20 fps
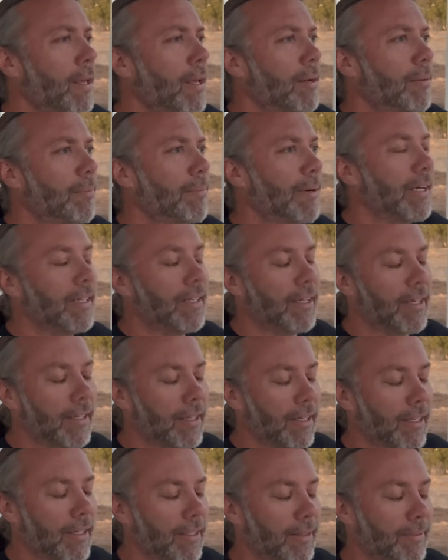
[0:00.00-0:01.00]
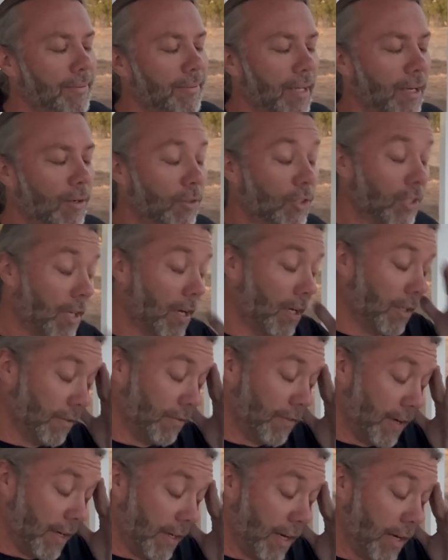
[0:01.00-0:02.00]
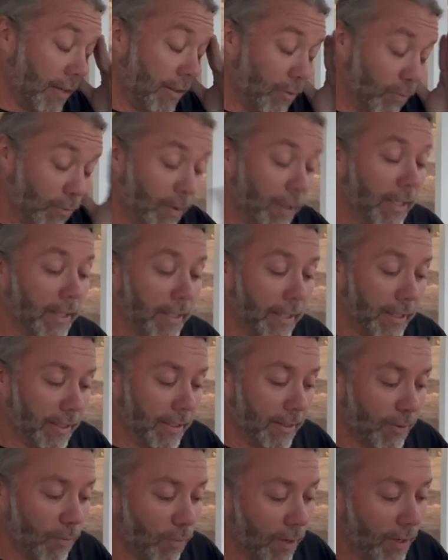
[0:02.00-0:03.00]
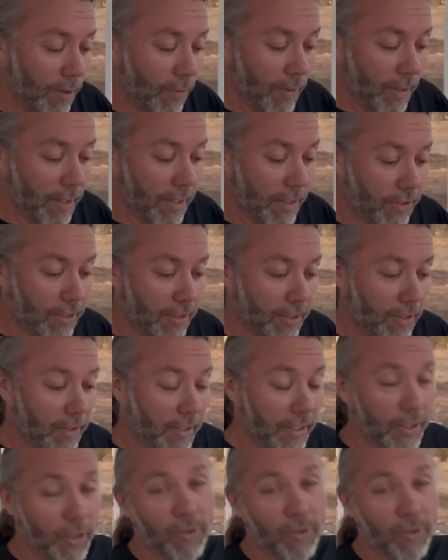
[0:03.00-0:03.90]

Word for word: But uh, I was shocked to find out that really what it was is they're like,